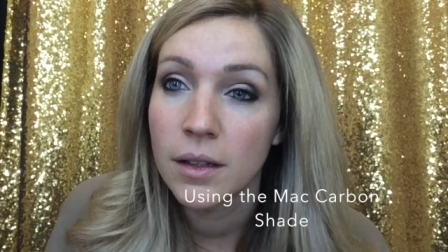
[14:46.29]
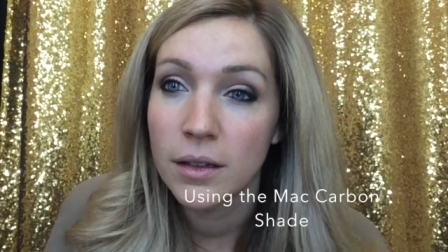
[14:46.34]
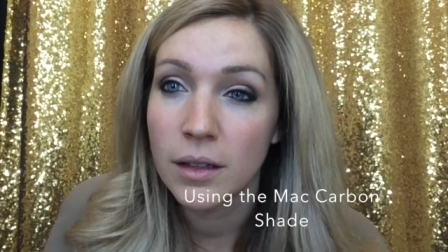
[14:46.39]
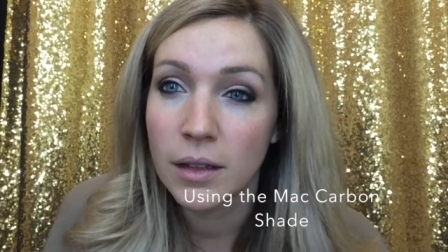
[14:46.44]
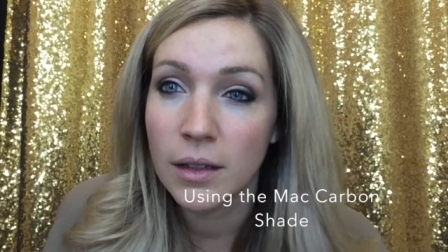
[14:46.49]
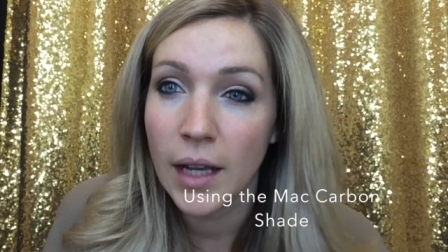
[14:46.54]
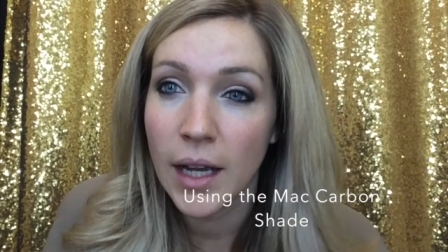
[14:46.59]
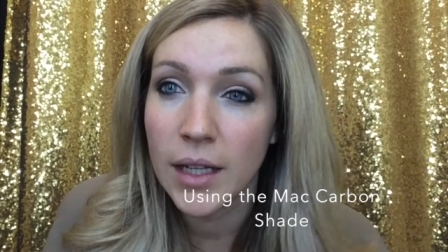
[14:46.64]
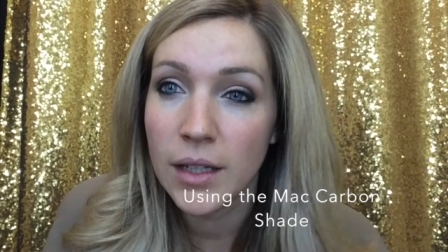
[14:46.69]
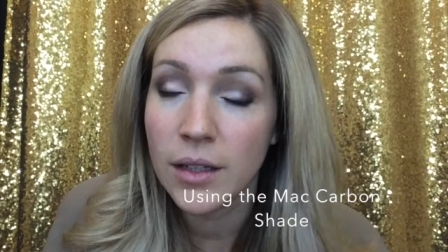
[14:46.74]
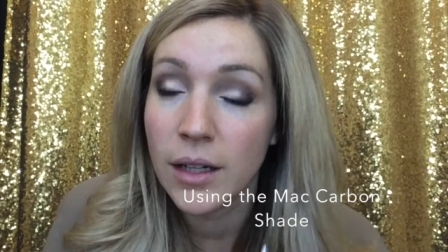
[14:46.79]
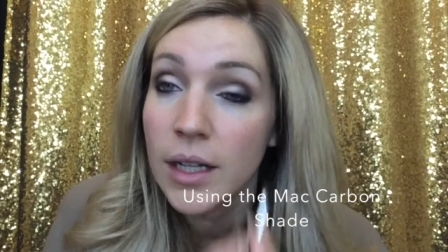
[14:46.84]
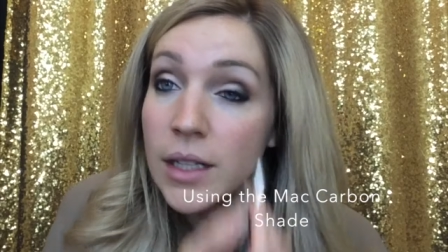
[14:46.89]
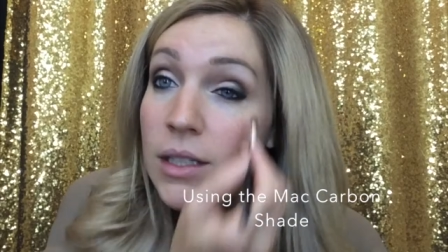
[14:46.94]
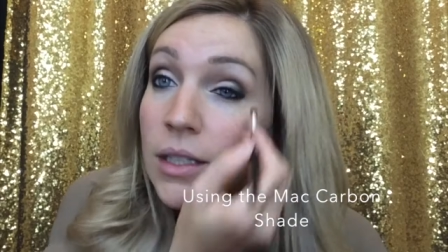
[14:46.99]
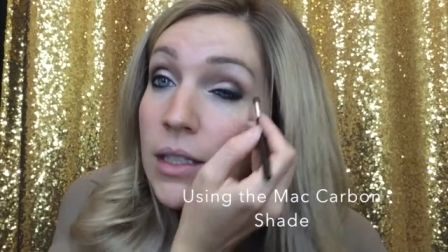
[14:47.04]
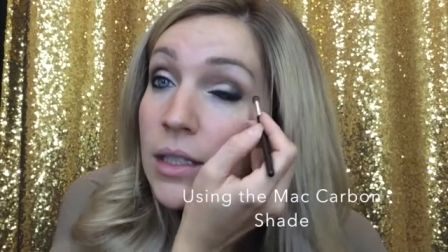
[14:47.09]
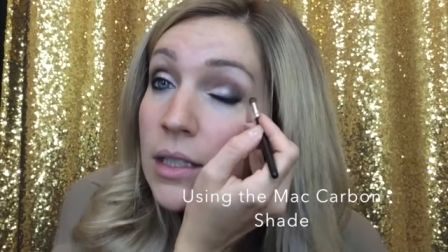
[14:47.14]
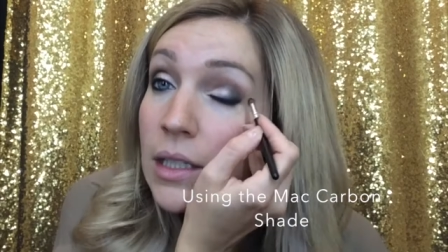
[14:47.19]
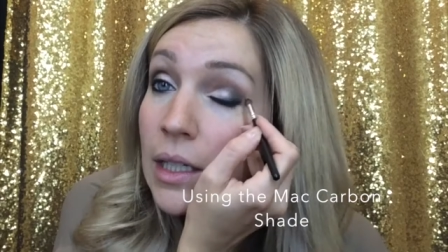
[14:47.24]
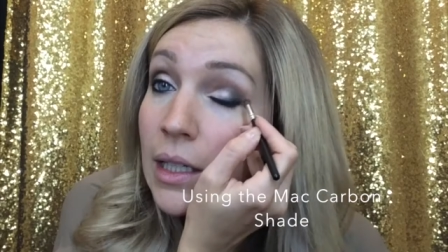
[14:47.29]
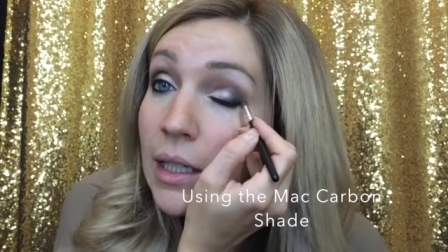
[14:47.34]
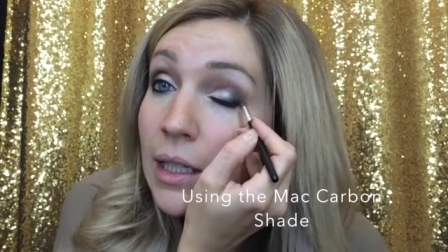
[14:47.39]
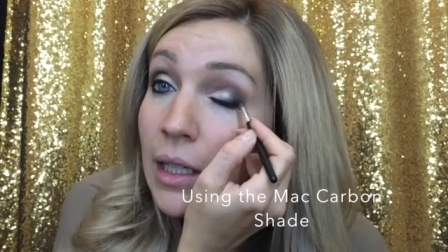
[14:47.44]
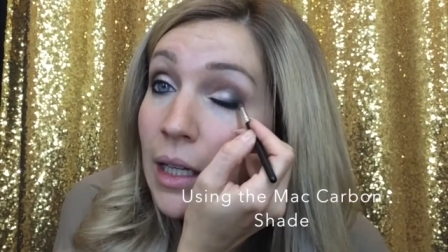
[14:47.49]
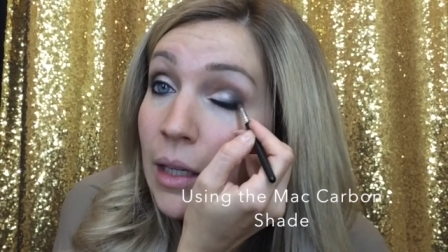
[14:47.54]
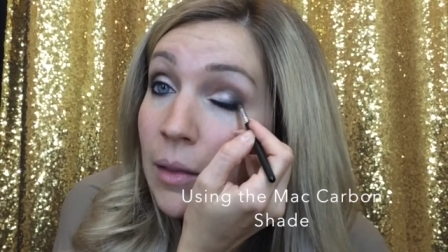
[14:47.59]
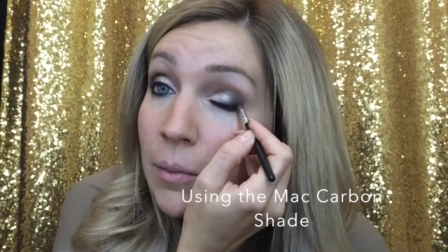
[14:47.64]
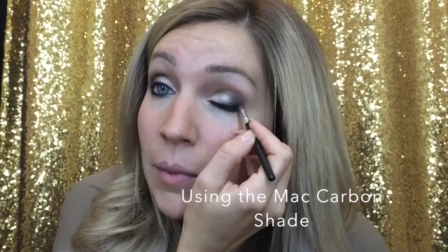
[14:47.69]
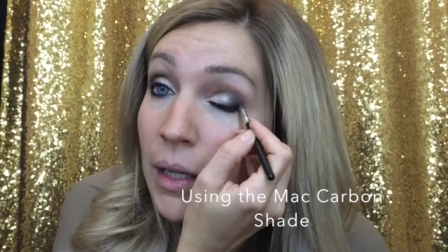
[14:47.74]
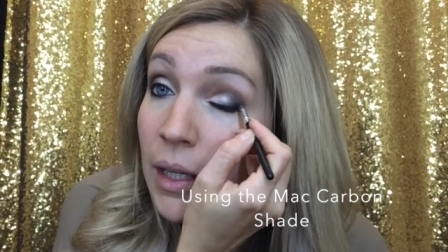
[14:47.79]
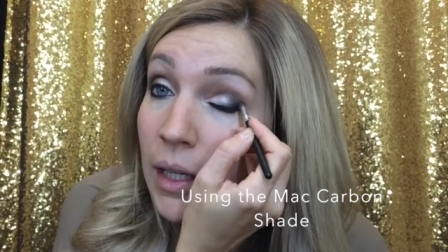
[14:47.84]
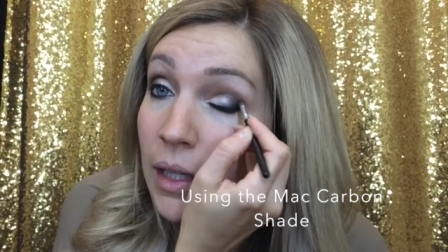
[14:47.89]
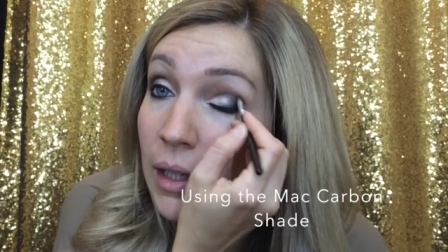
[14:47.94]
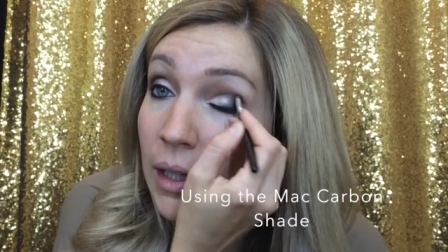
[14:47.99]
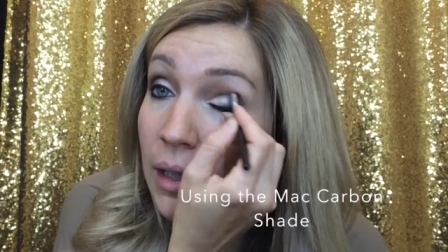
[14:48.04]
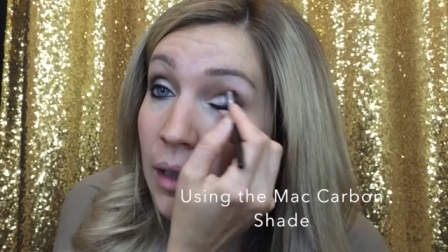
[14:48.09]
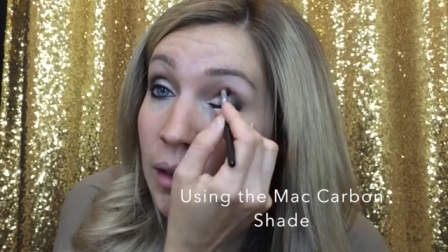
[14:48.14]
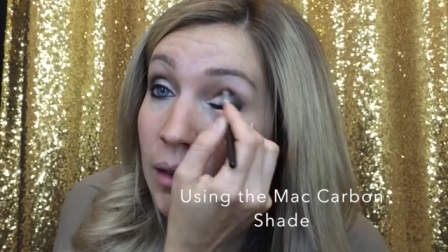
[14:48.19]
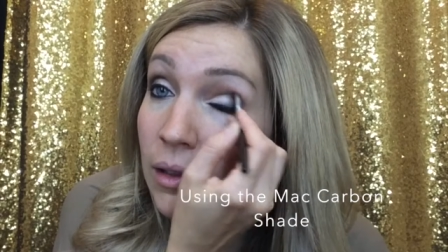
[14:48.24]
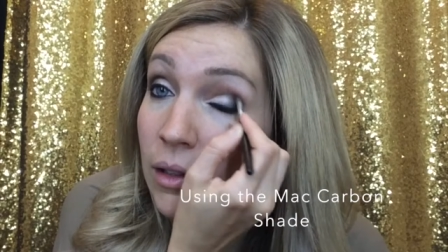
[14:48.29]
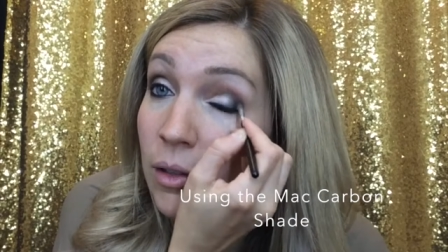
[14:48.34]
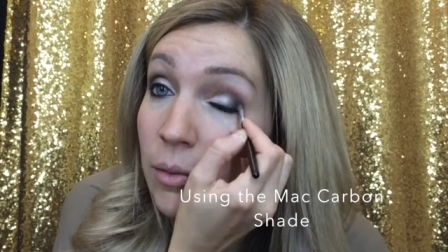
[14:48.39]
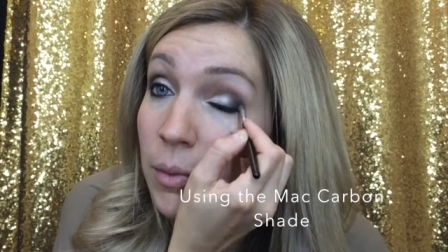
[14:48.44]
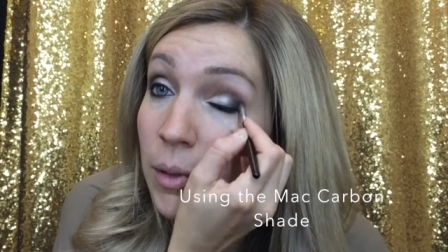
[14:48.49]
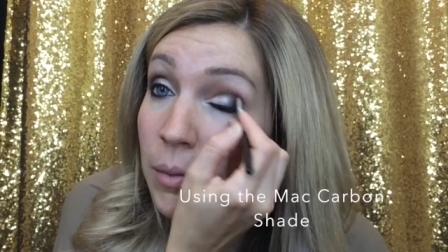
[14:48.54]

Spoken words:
the liner I just did and making it a little